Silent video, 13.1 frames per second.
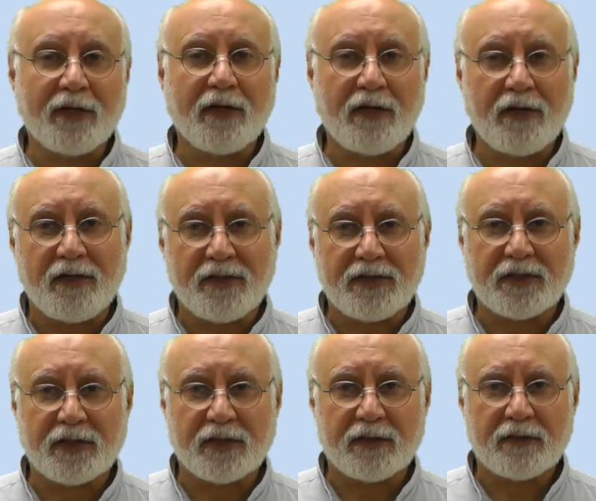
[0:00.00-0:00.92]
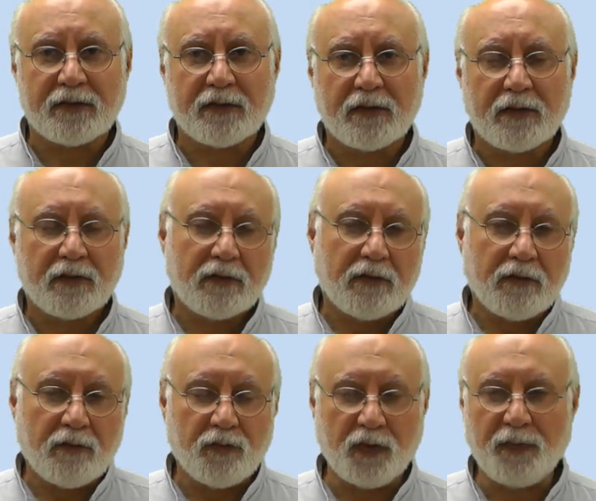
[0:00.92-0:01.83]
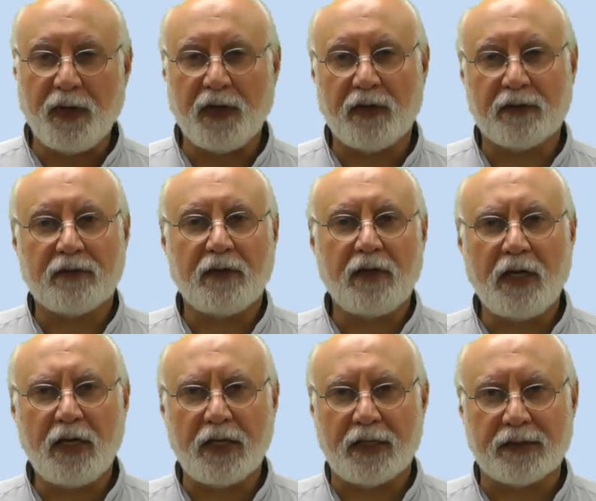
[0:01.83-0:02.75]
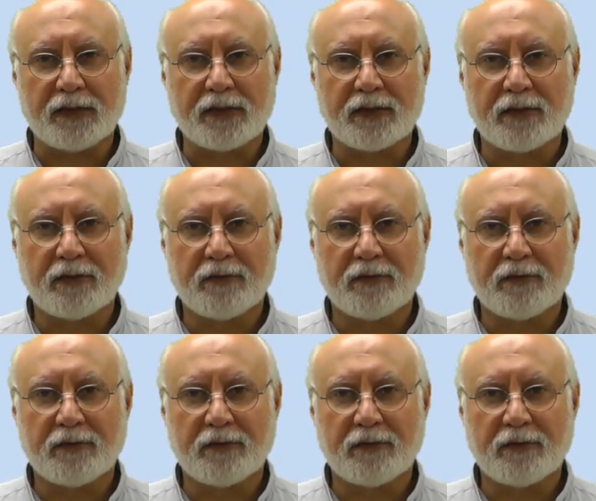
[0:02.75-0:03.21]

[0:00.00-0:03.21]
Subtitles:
constant, we plot the lines.